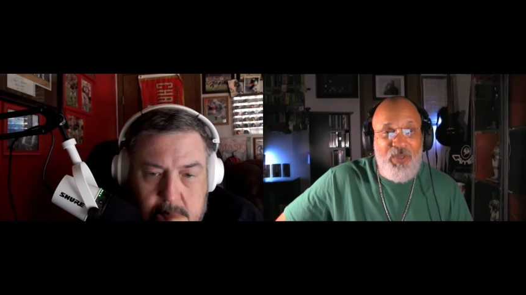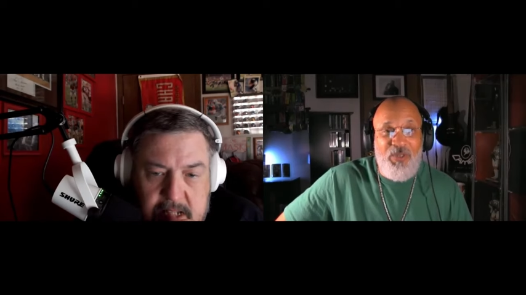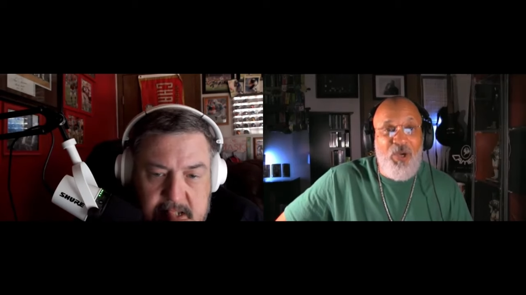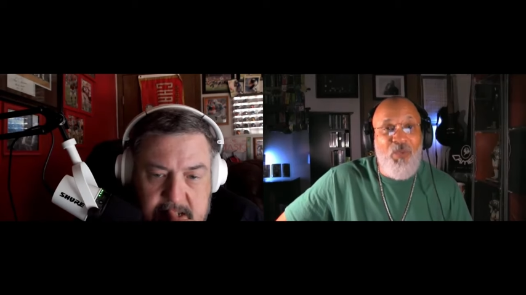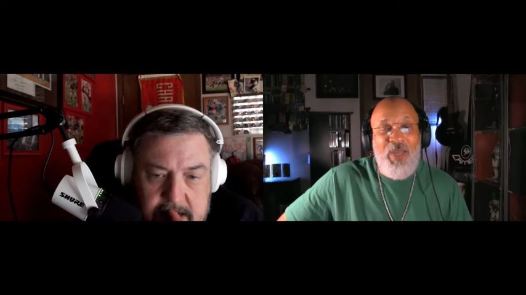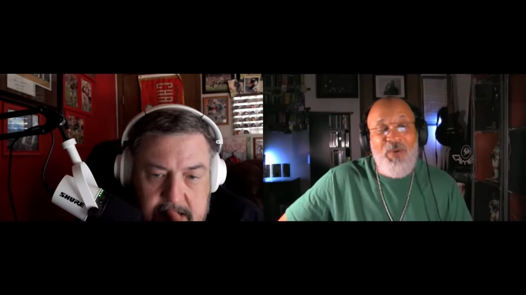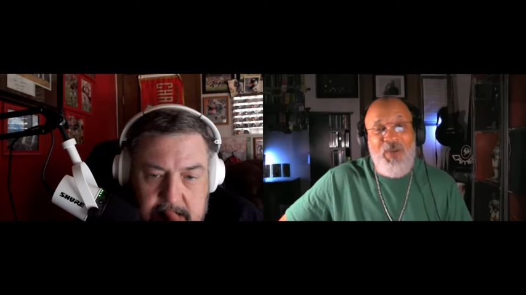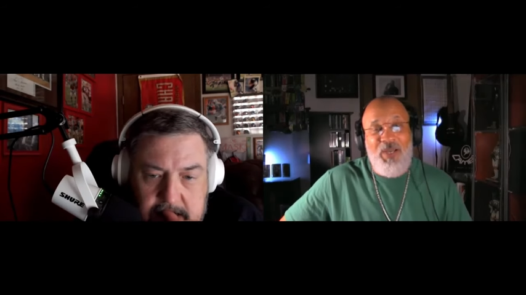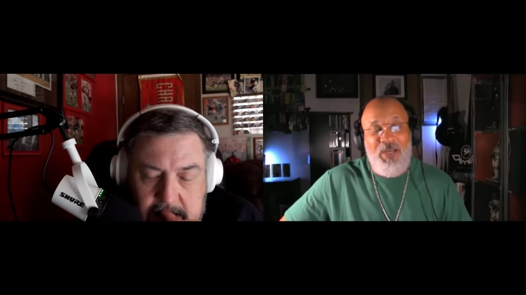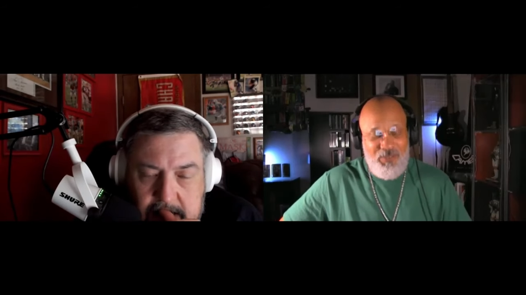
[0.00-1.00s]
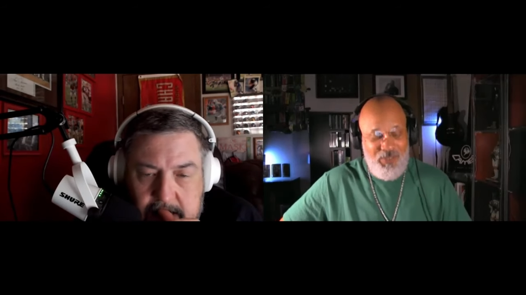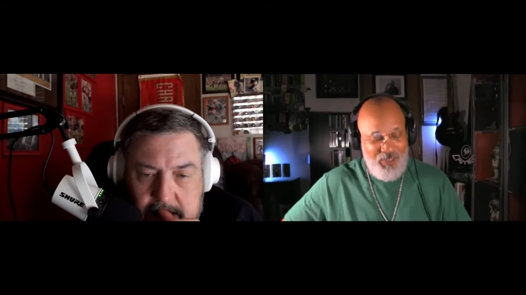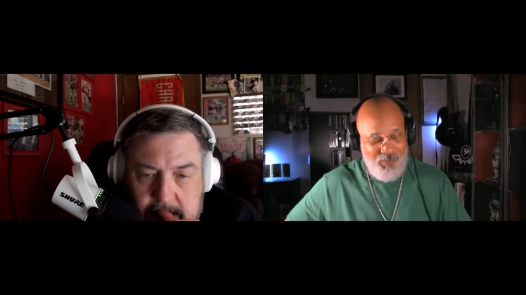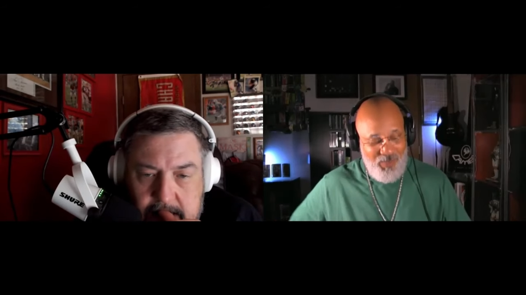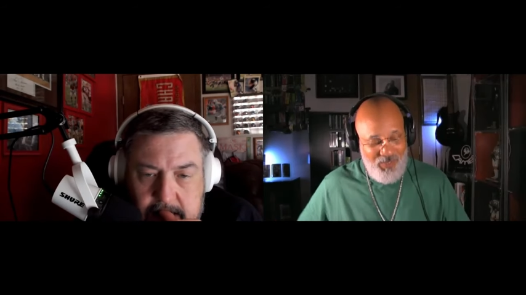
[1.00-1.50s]
Speaker 1: Don't wait on the
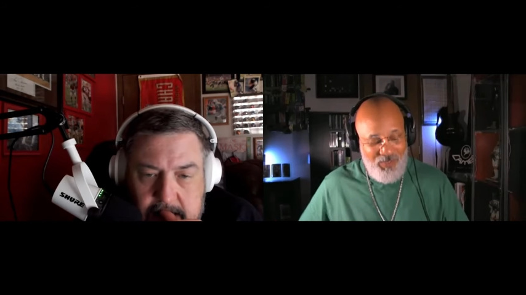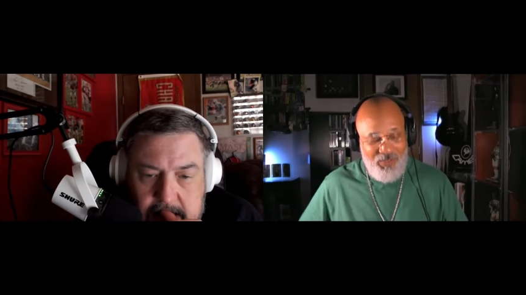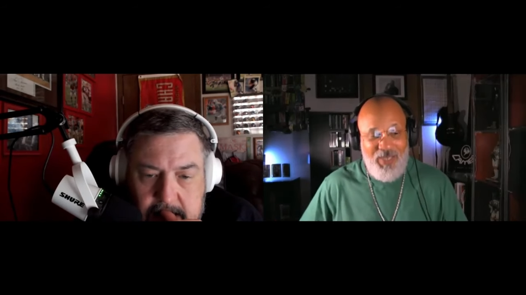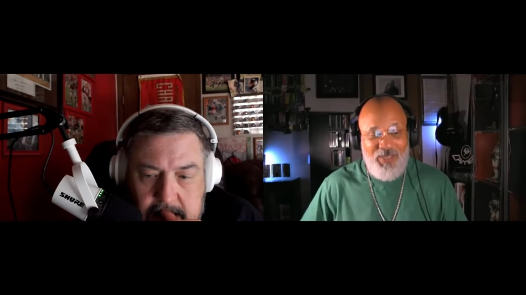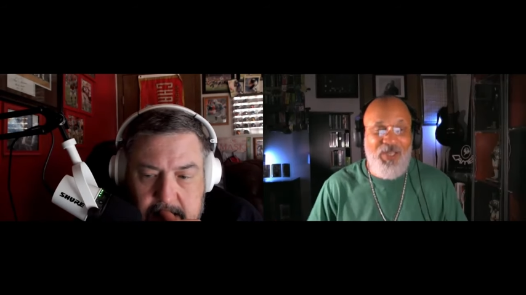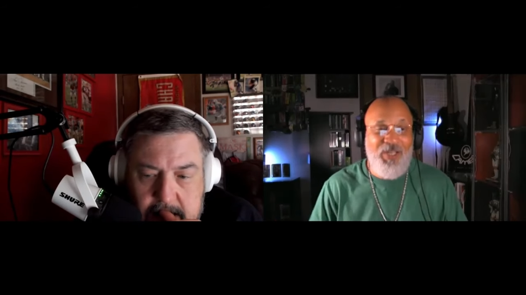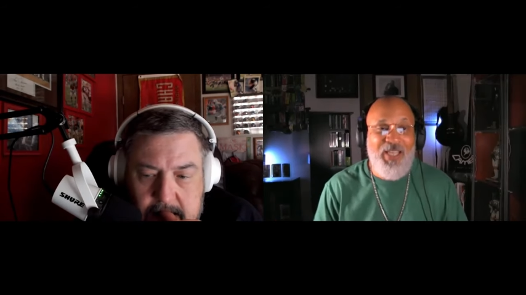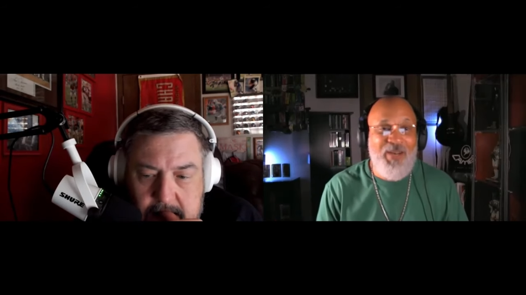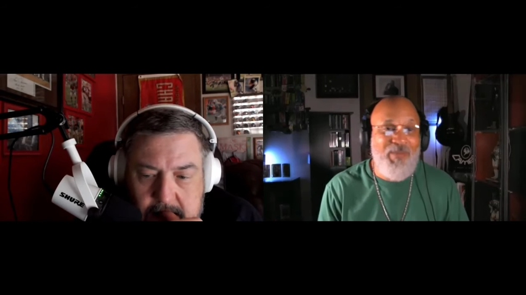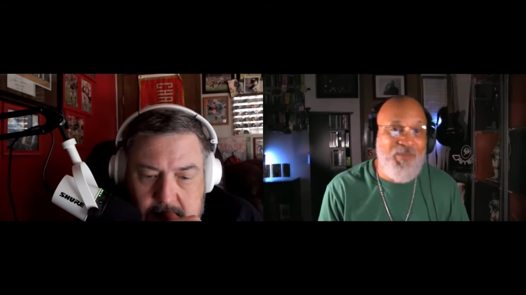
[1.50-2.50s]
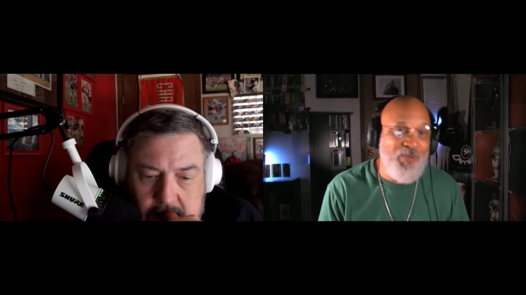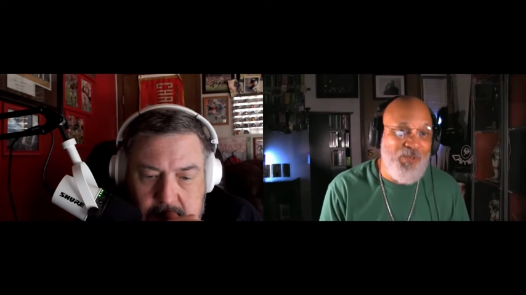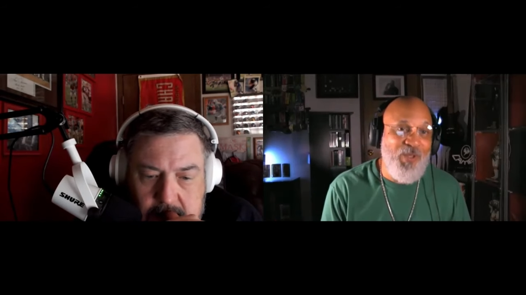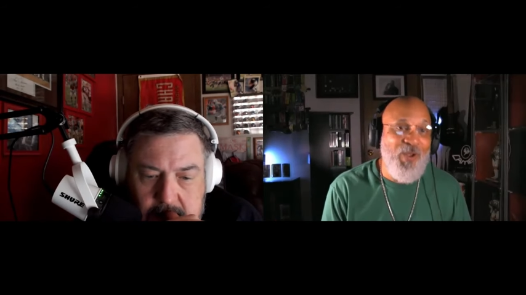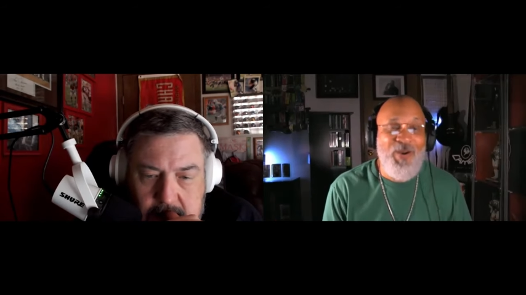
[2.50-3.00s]
contest because I've seen a lot of people
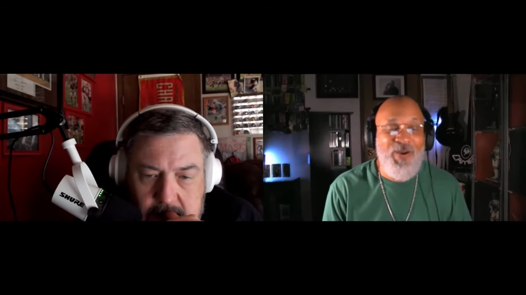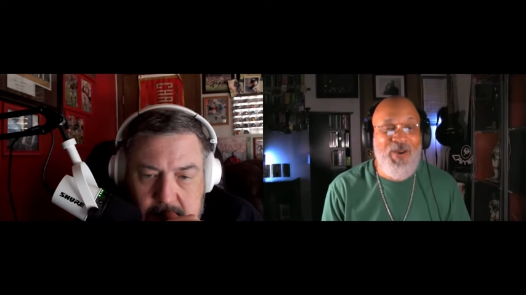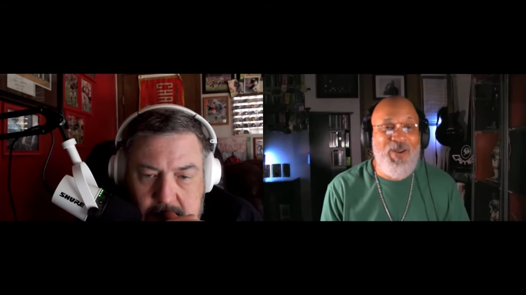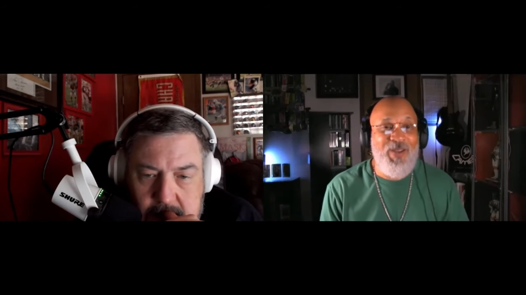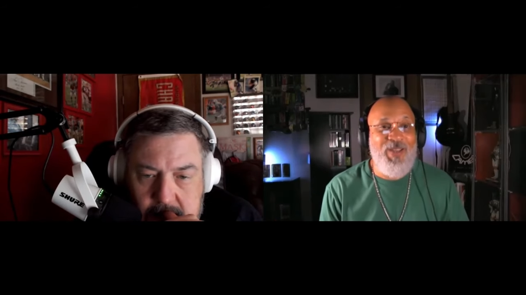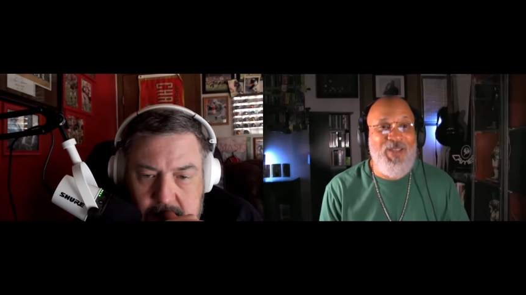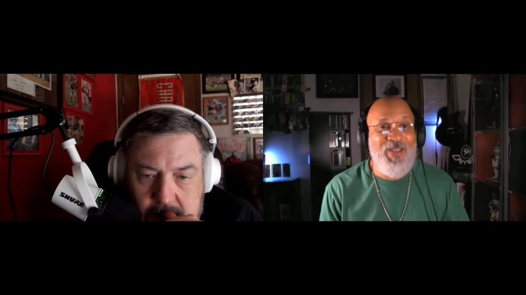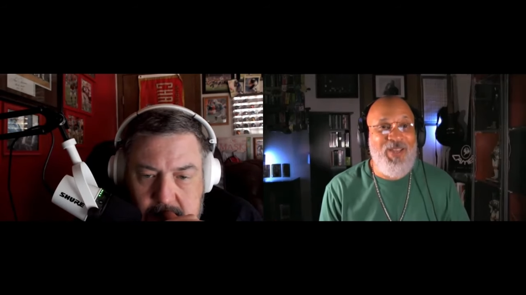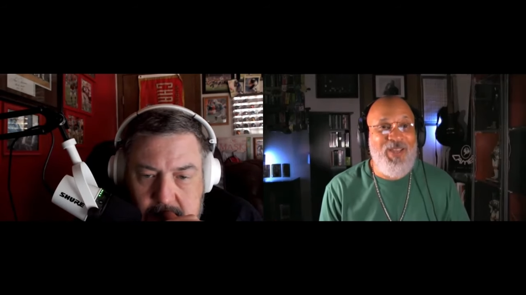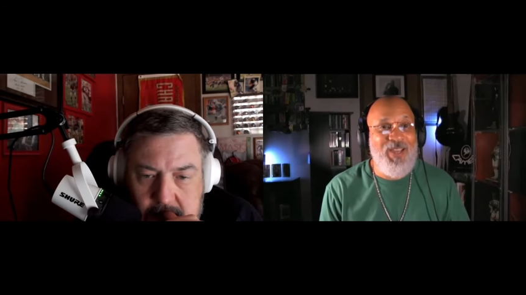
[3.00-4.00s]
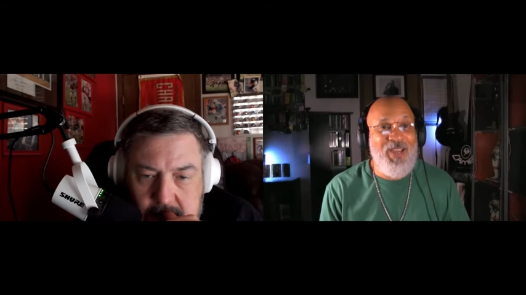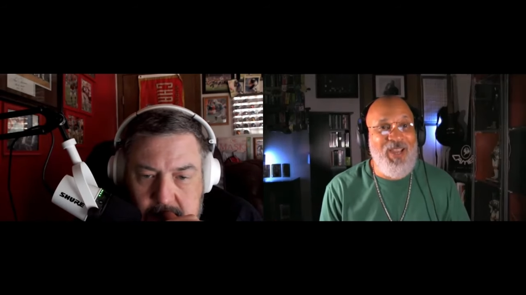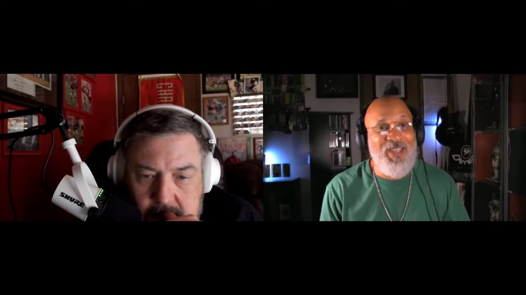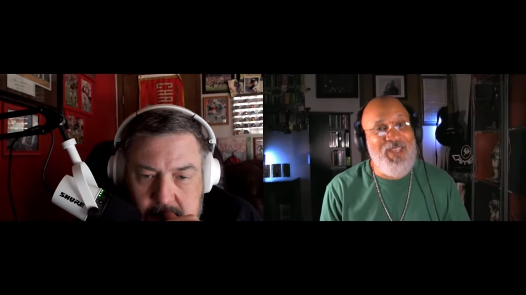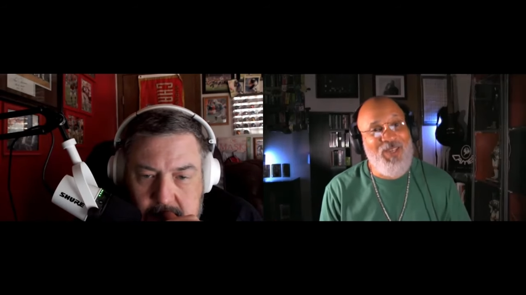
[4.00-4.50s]
start
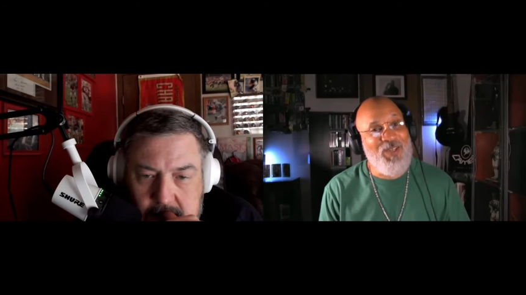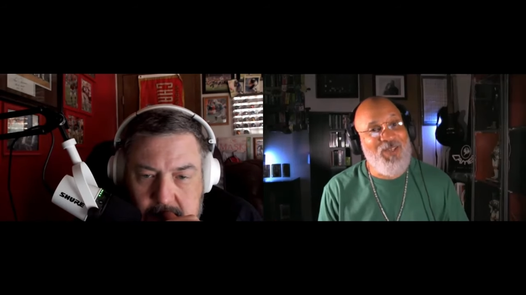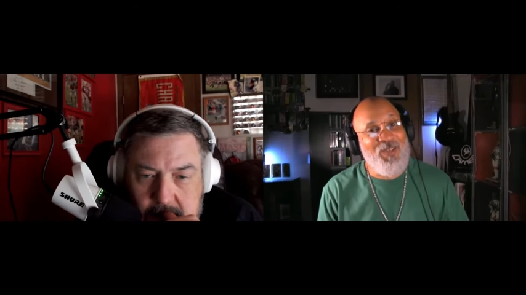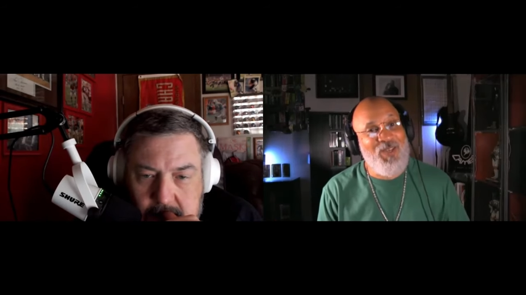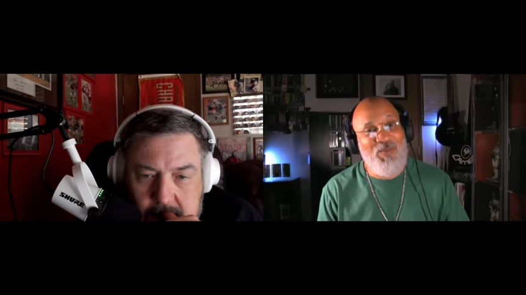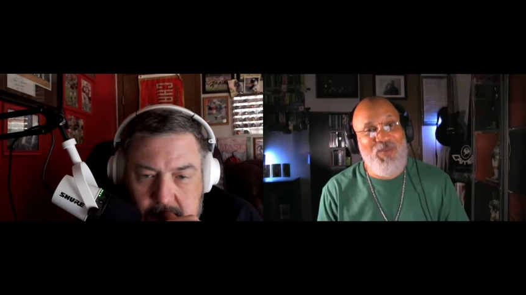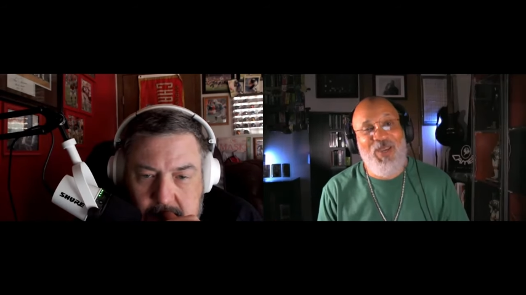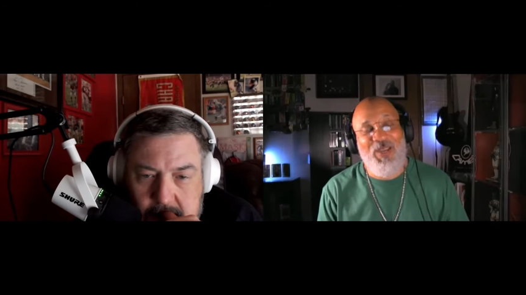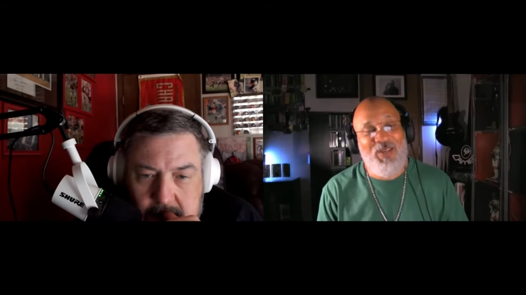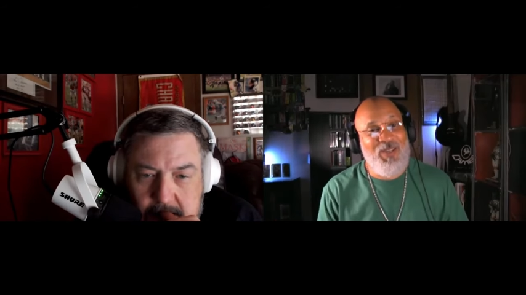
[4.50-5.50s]
and they couldn't commit.